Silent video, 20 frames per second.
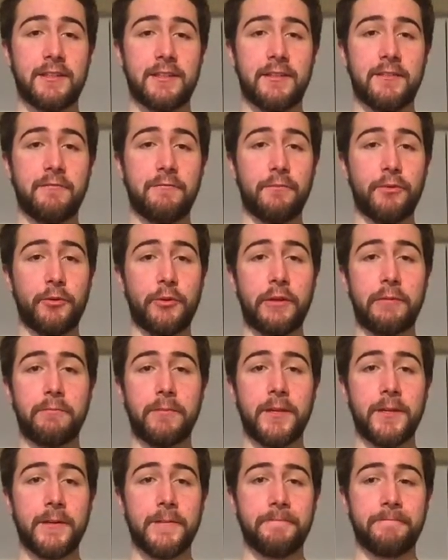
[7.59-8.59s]
of brewing
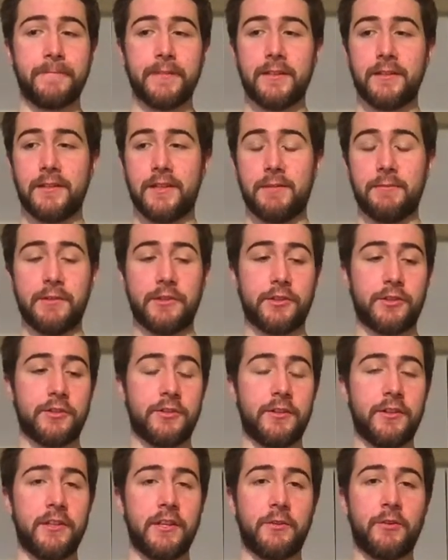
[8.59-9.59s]
beer. I'm going to show
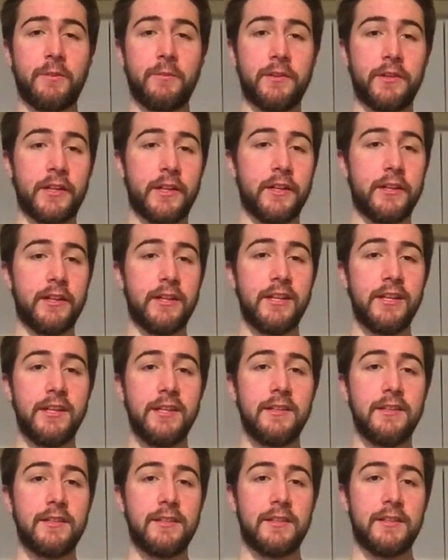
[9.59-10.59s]
you the equipment you're going to
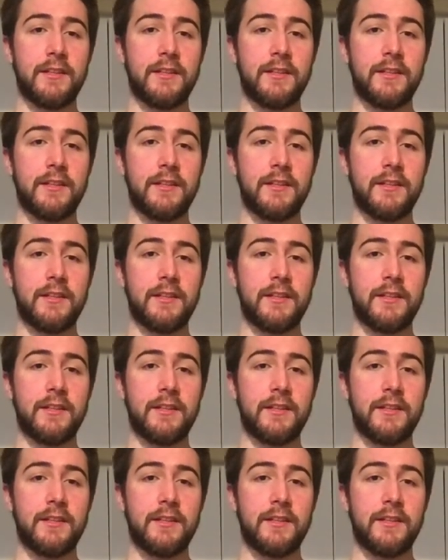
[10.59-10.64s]
need,